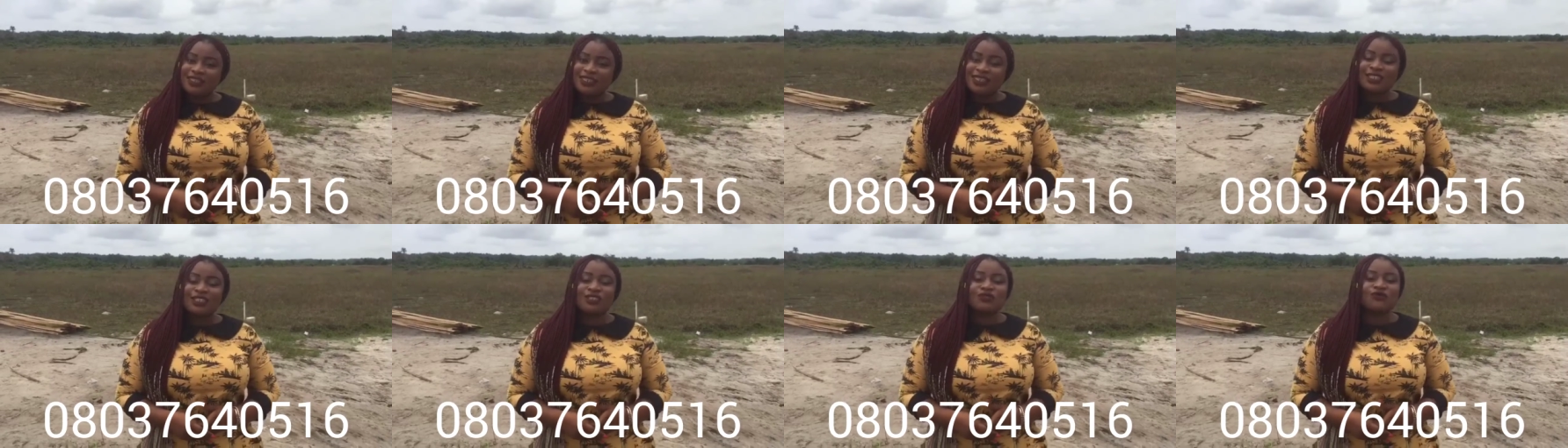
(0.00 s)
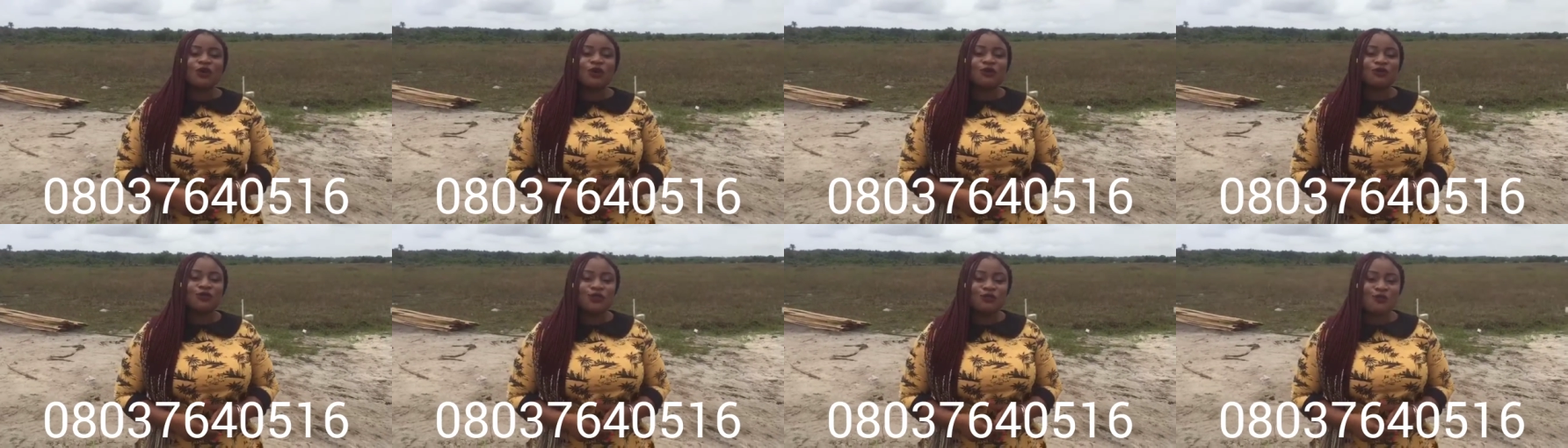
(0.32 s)
This
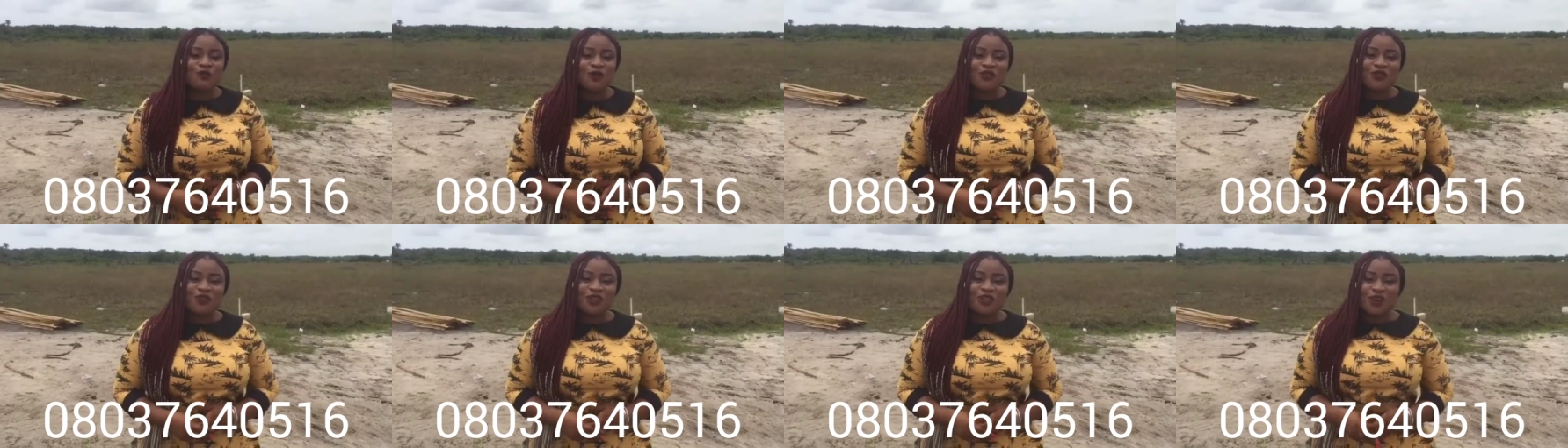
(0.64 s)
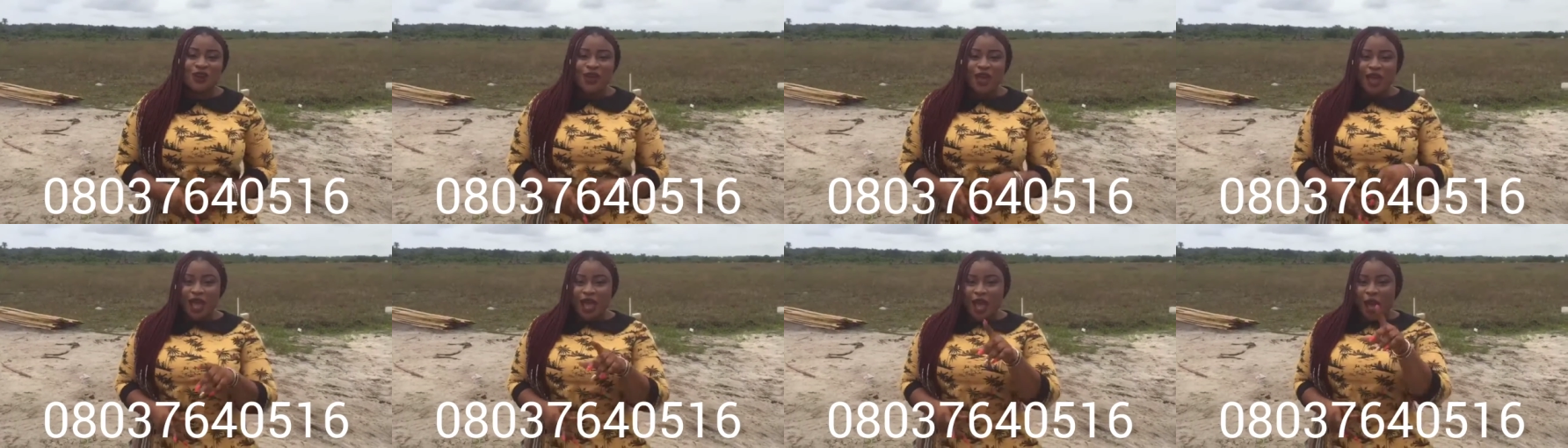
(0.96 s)
is Ralph
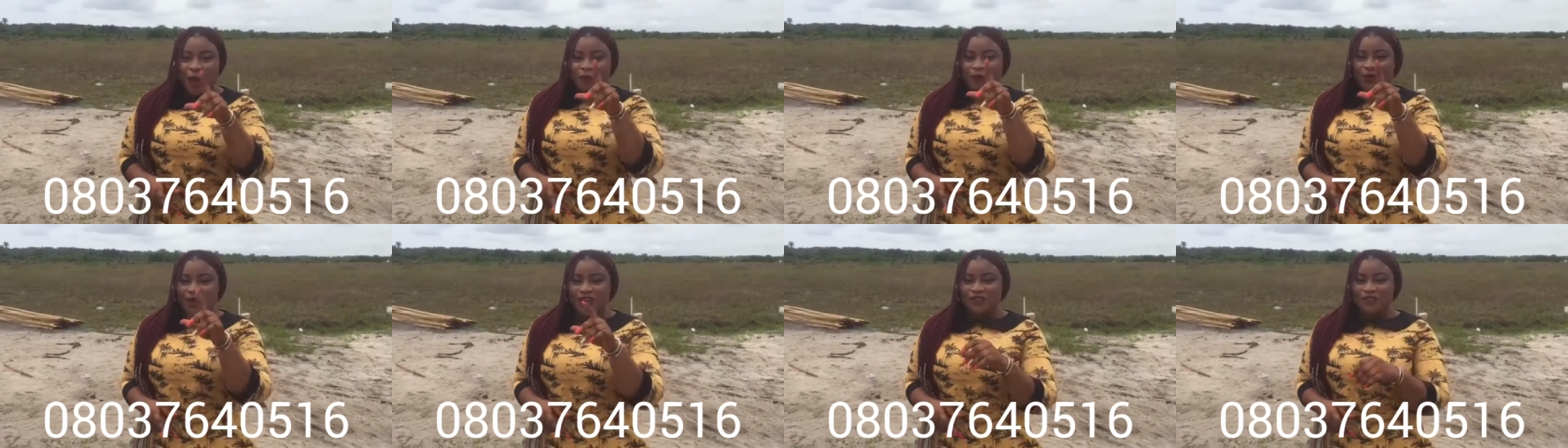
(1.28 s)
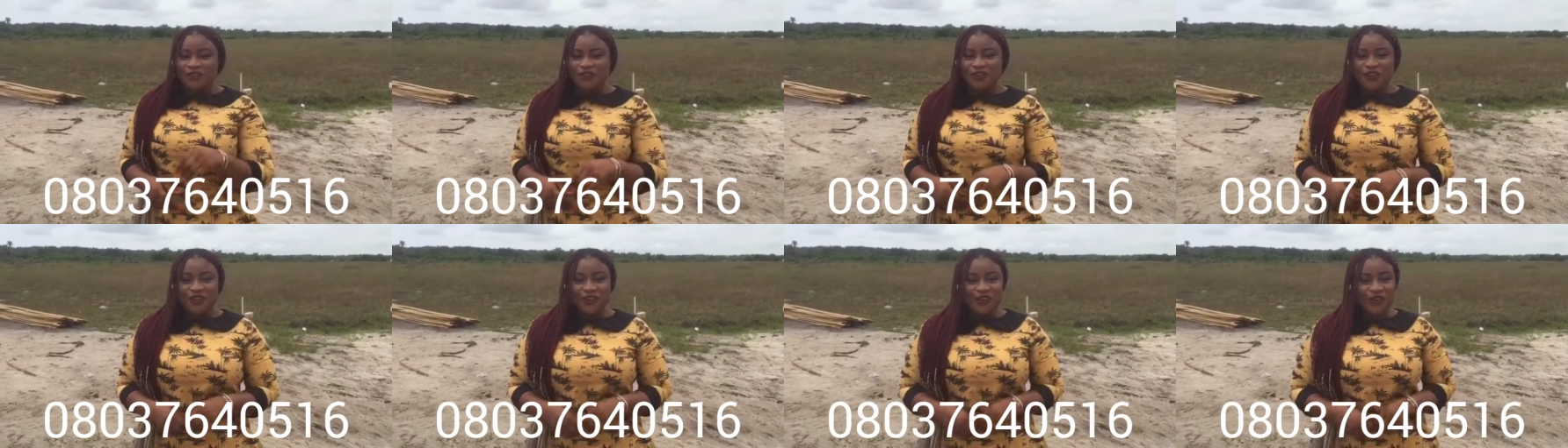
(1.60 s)
Tomorin. I'm
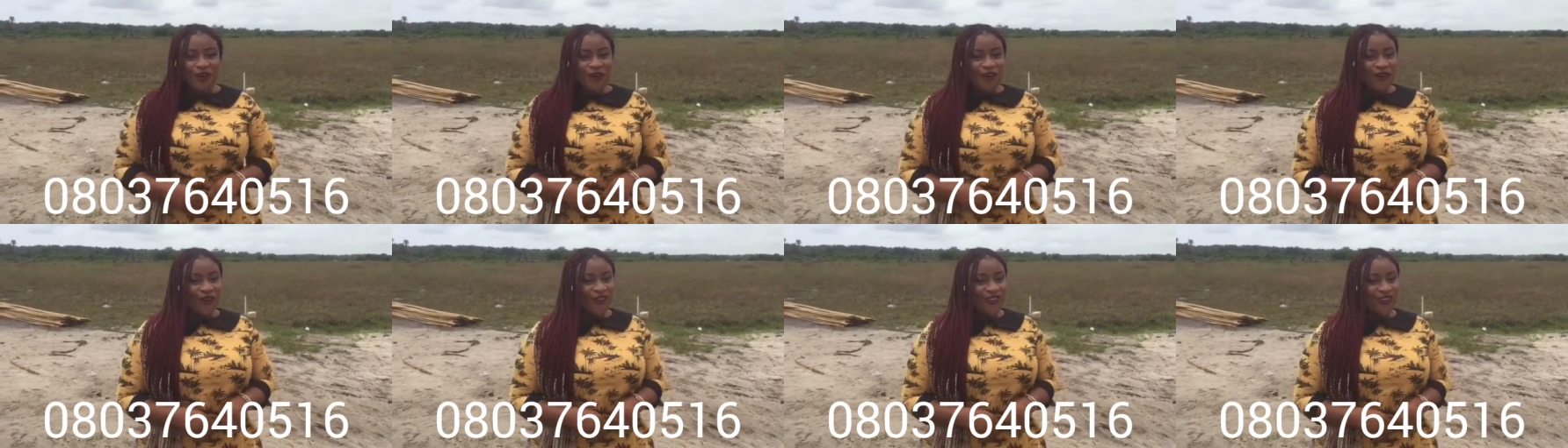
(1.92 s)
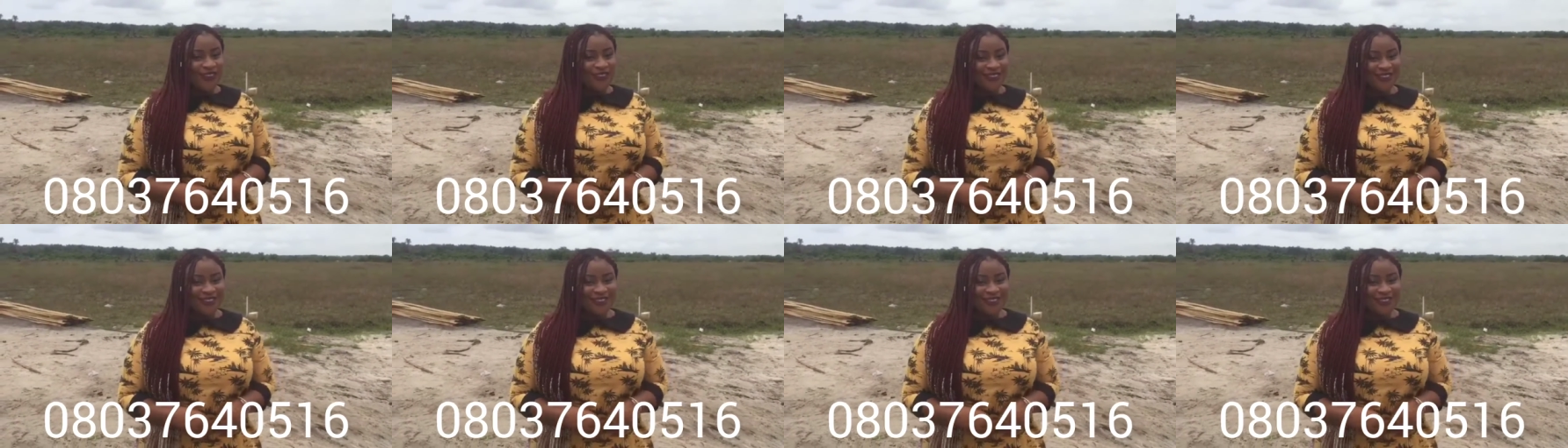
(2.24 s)
waiting for your call.